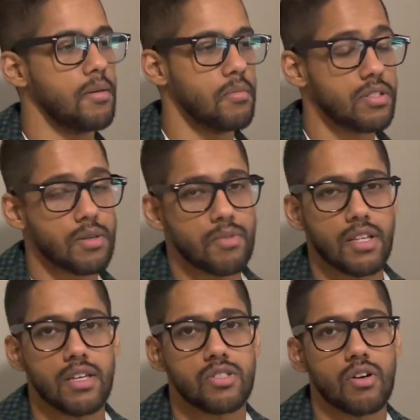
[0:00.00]
It's something
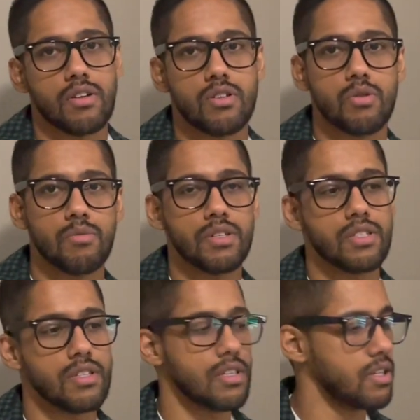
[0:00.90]
that I started doing
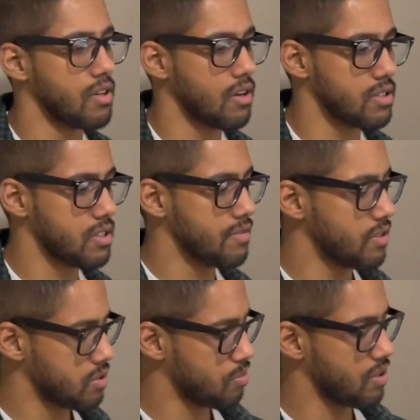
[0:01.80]
recently, and it honestly
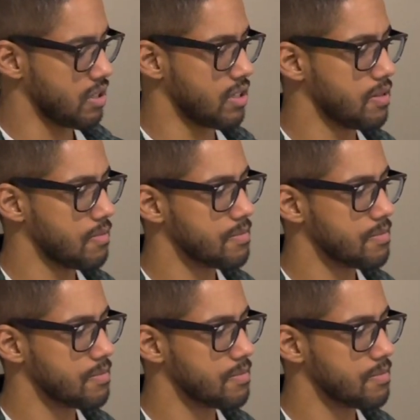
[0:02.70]
feels pretty good.